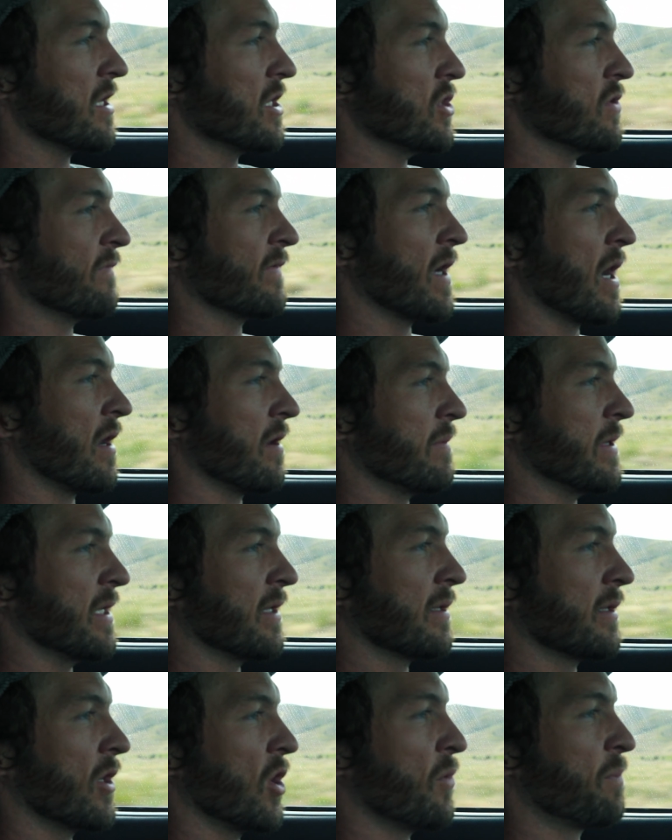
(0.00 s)
You've got to be
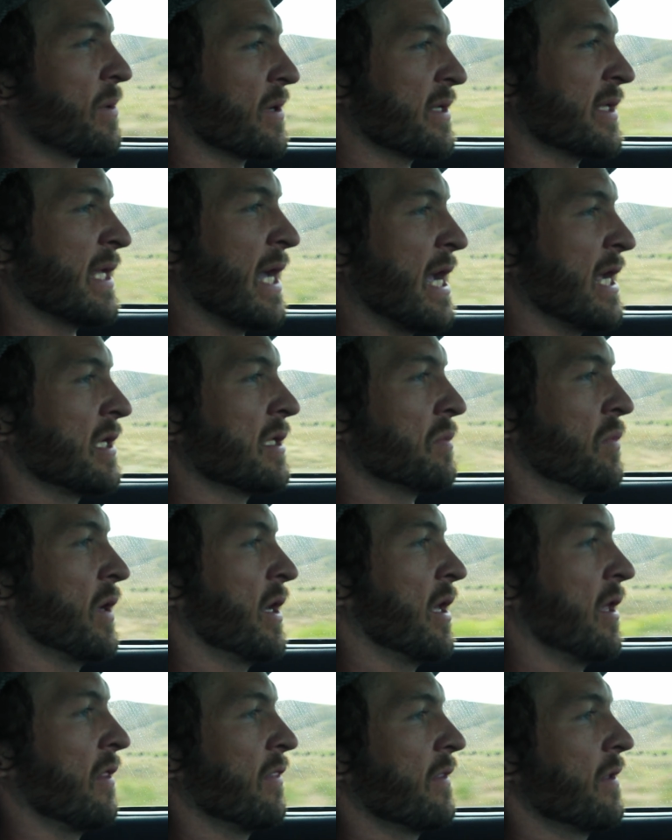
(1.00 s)
so precise
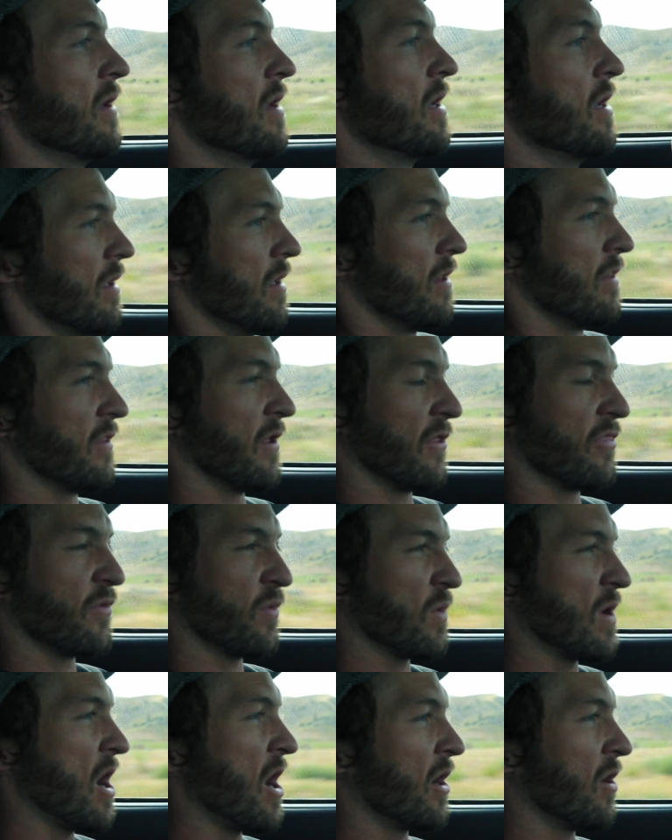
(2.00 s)
with the
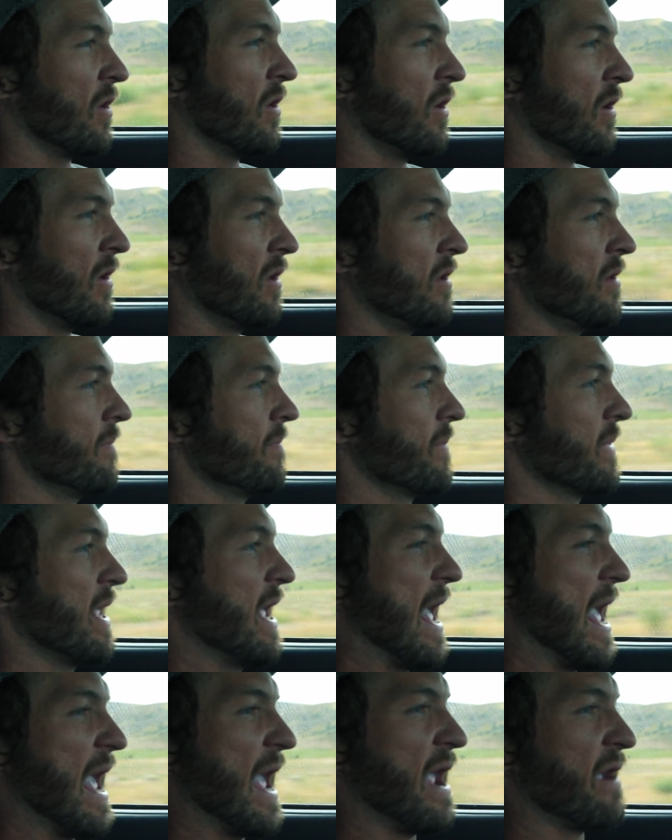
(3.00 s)
throttle,
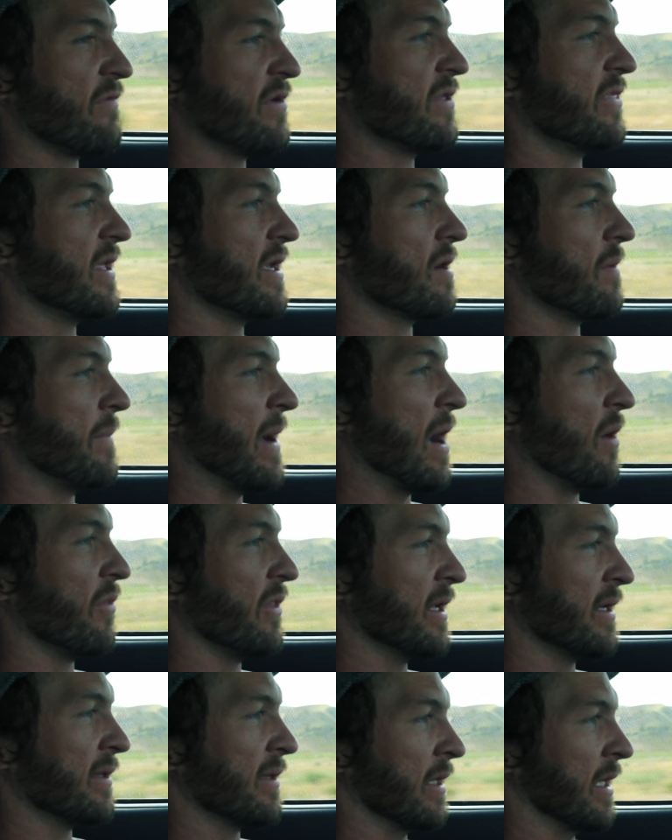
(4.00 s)
everything about
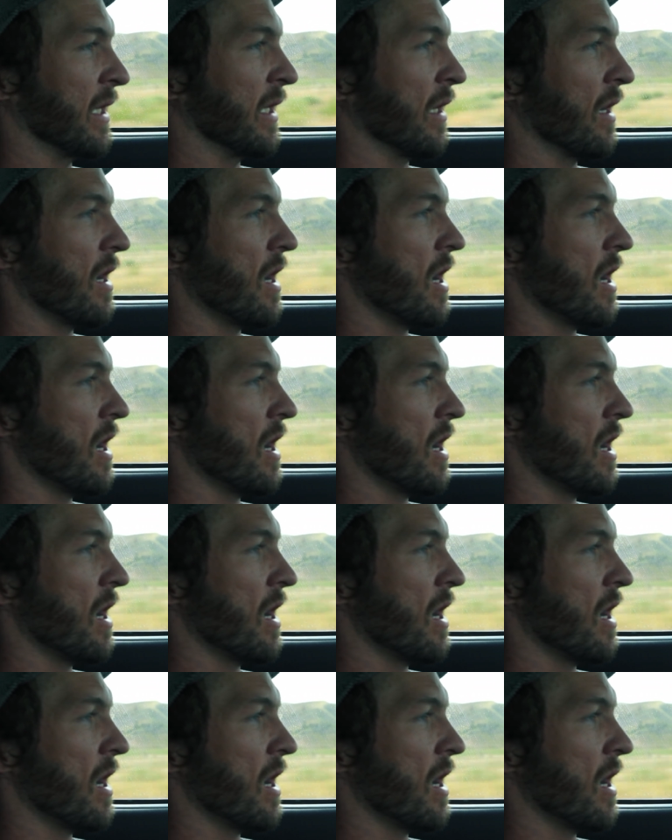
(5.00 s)
this thing.